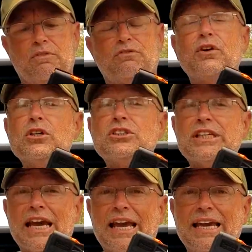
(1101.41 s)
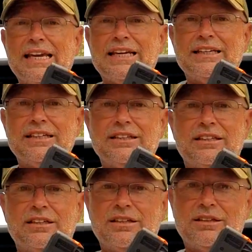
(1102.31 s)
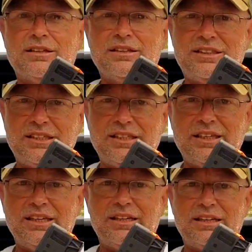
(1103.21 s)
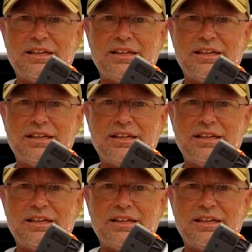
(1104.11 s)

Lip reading: first aid kit